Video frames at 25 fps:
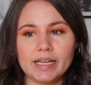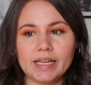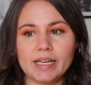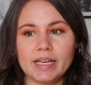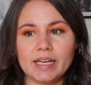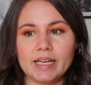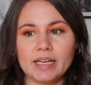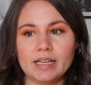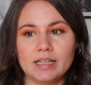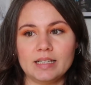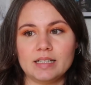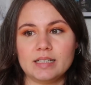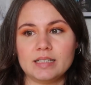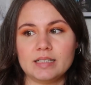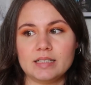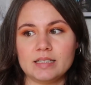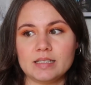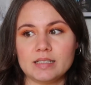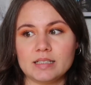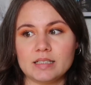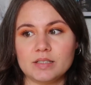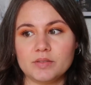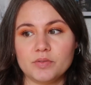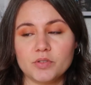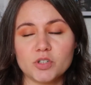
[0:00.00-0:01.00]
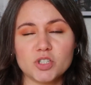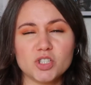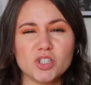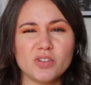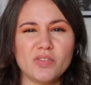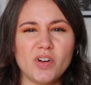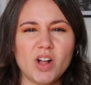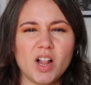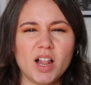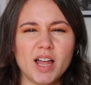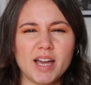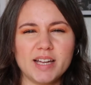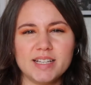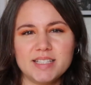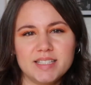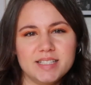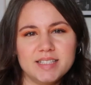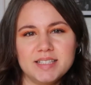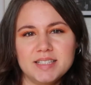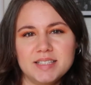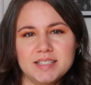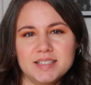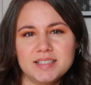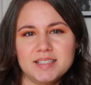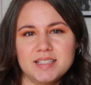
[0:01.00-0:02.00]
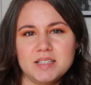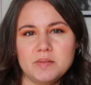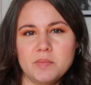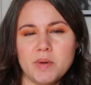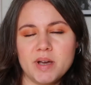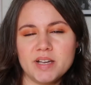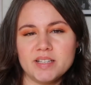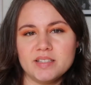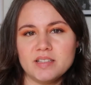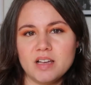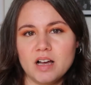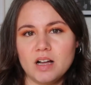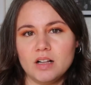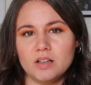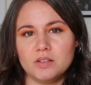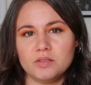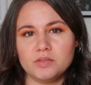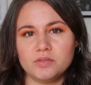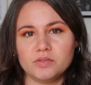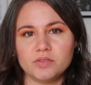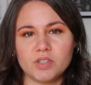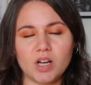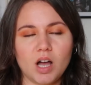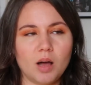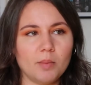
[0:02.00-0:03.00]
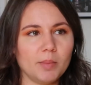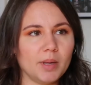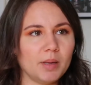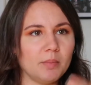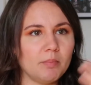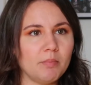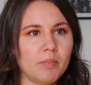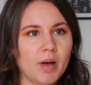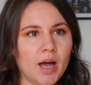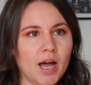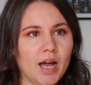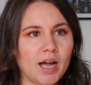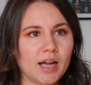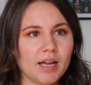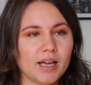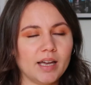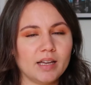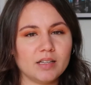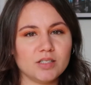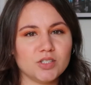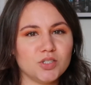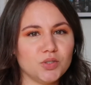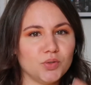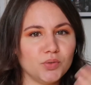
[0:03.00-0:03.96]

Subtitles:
And first of all, I didn't see myself coming back